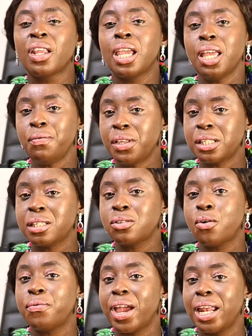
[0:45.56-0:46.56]
If this is
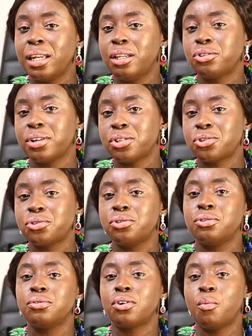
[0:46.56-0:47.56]
of any interest to
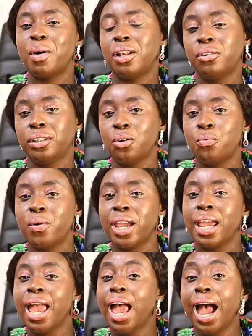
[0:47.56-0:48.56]
you, come along the
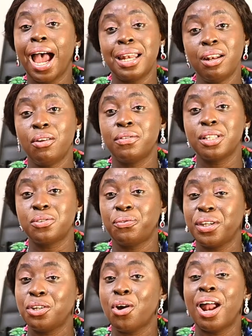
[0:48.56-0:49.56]
way. At the end of this
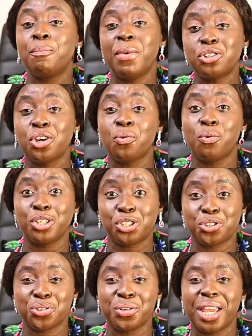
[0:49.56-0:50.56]
video, and make sure you
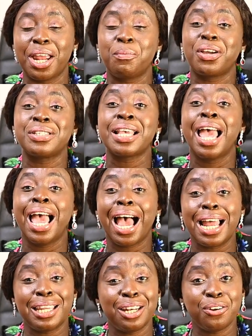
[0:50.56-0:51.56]
watch to the end, because
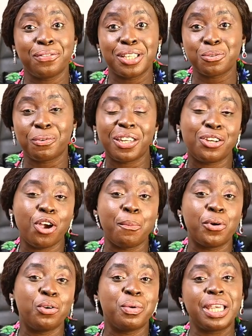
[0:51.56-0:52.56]
at the end of this video, I'm
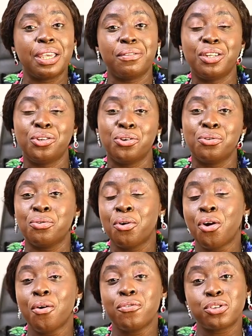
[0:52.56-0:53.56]
going to be giving you
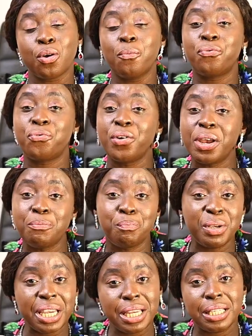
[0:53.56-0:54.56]
some
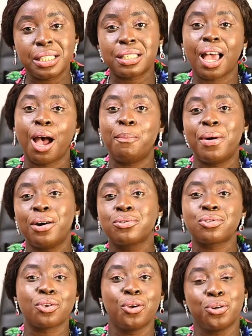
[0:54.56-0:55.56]
freebies about
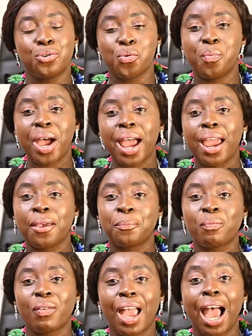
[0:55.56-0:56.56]

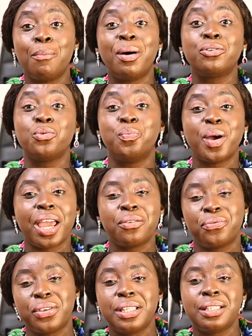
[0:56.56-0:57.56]
Dubai
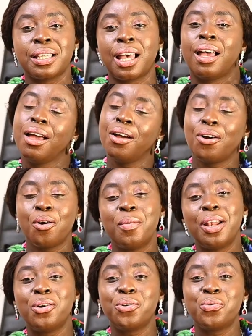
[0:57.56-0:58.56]
visa. Come
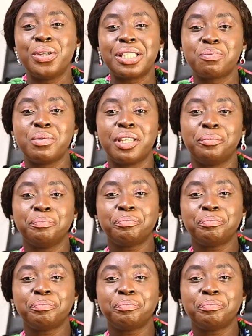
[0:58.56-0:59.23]
along with me.